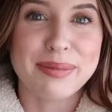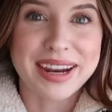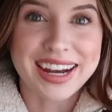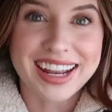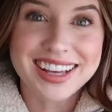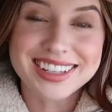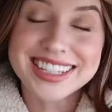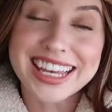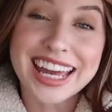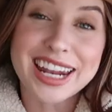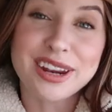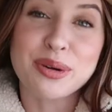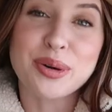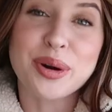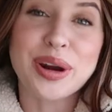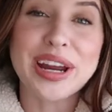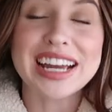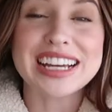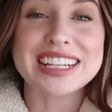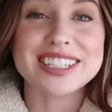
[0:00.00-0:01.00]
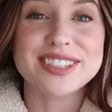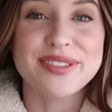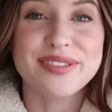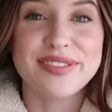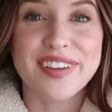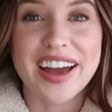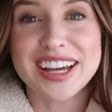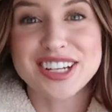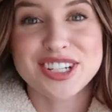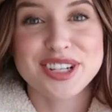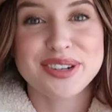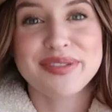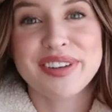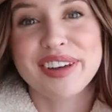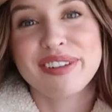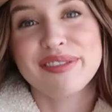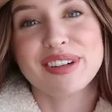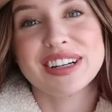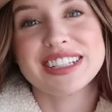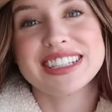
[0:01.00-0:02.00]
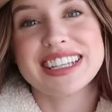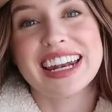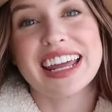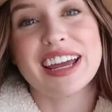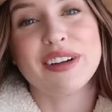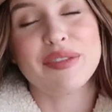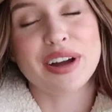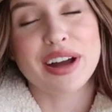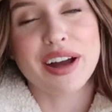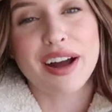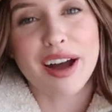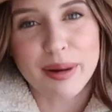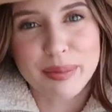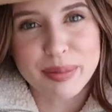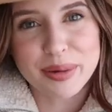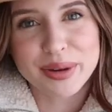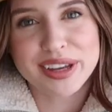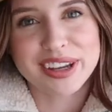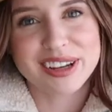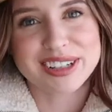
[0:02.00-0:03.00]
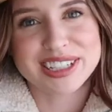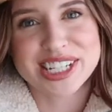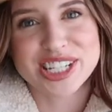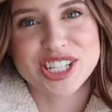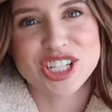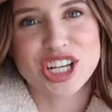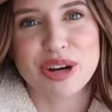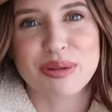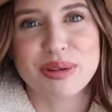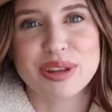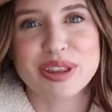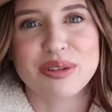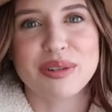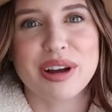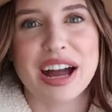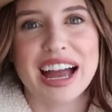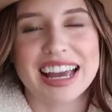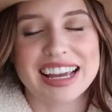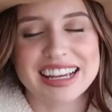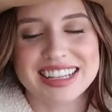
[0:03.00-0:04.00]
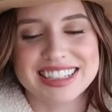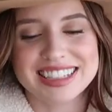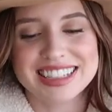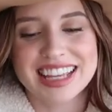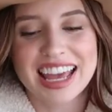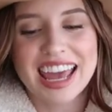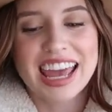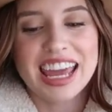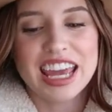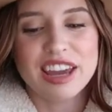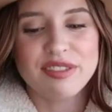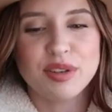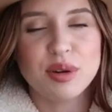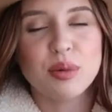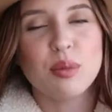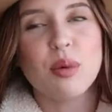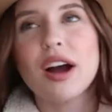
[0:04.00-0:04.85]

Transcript: my next category is fashion favorites, and I have a couple here to share with you guys. If you